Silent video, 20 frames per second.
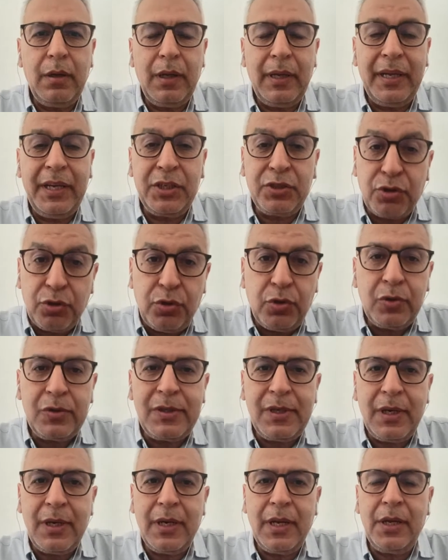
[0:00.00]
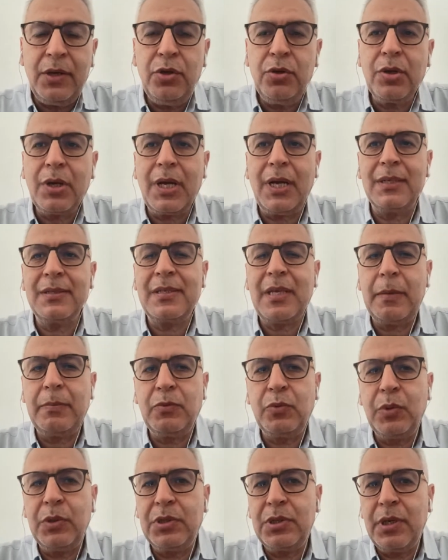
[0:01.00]
introducing a new
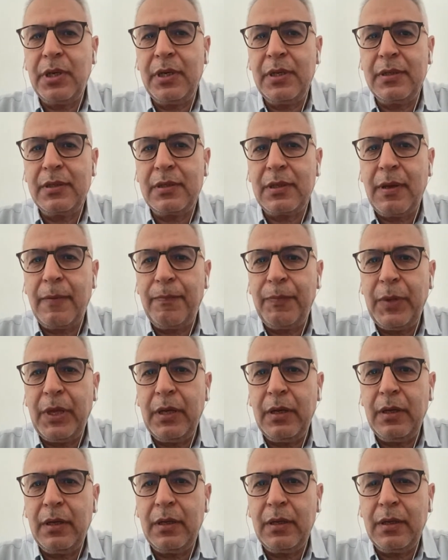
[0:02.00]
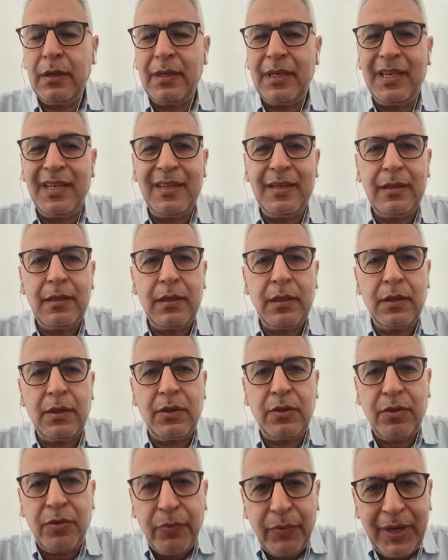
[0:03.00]
concept, which is the
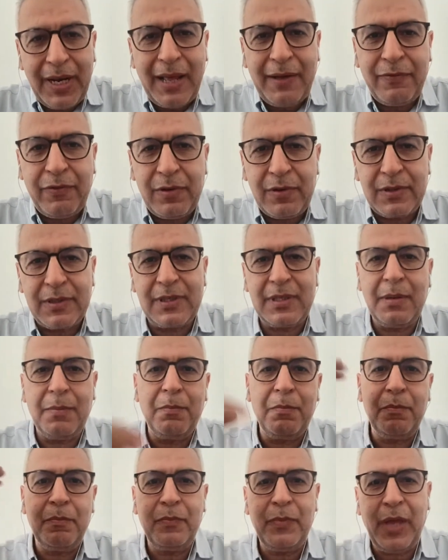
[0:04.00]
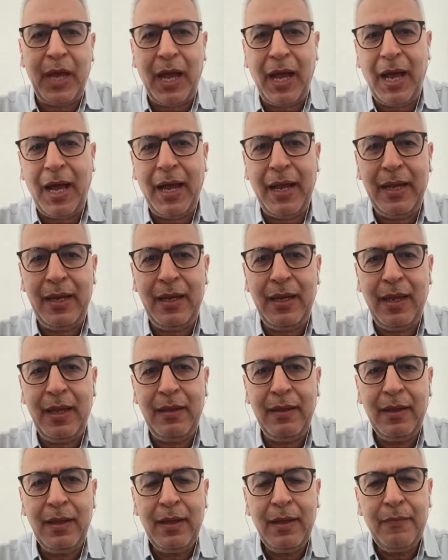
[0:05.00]
three levels: the high
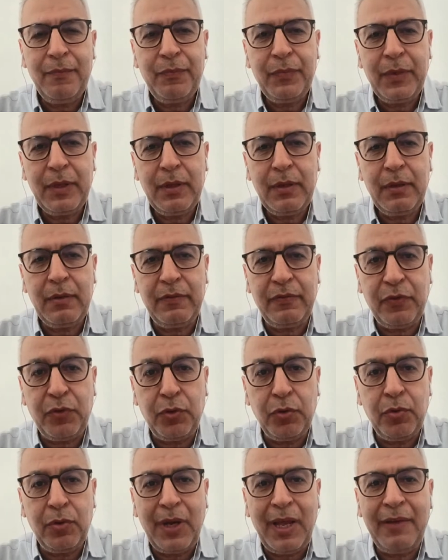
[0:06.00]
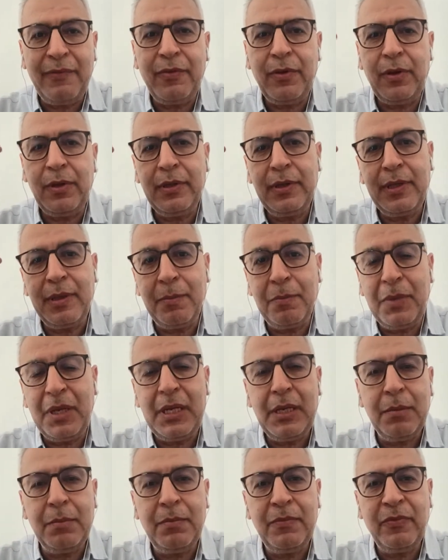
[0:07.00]
view level, the
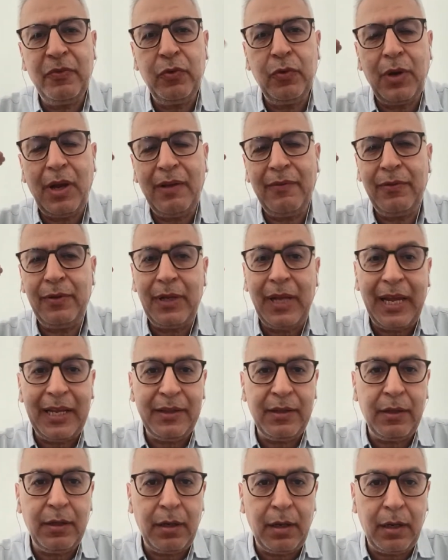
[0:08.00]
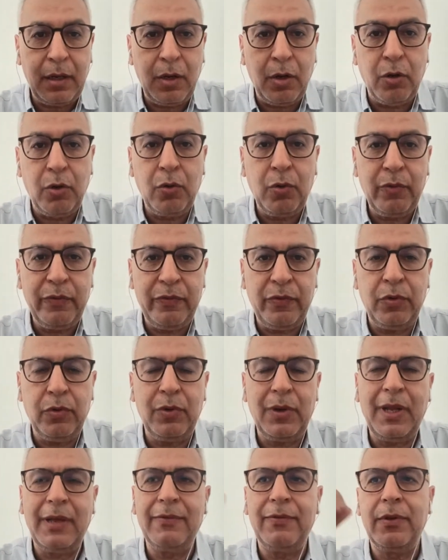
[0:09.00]
medium view level, and the low
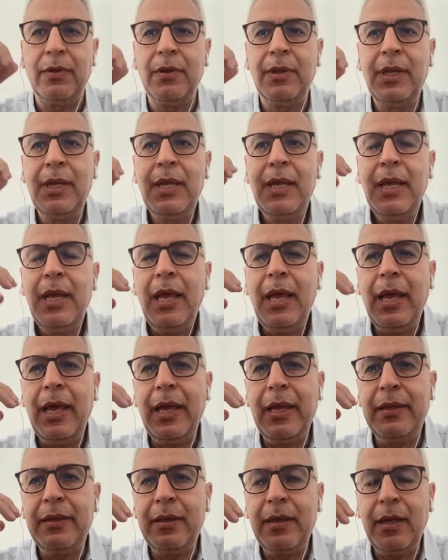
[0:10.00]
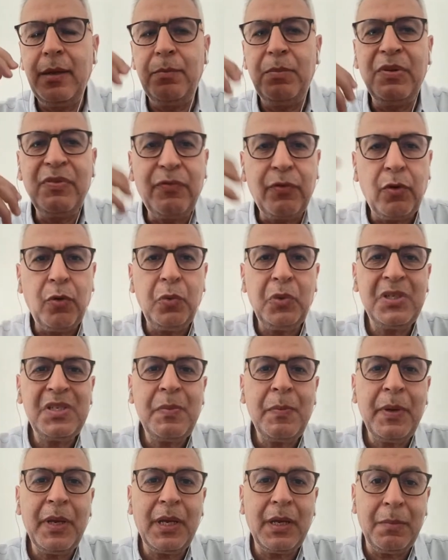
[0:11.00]
view level. And before we
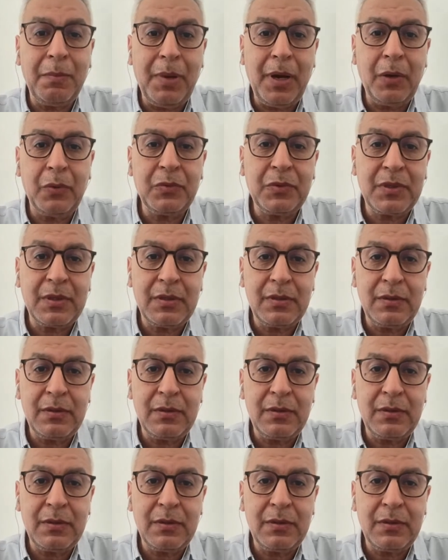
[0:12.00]
speak about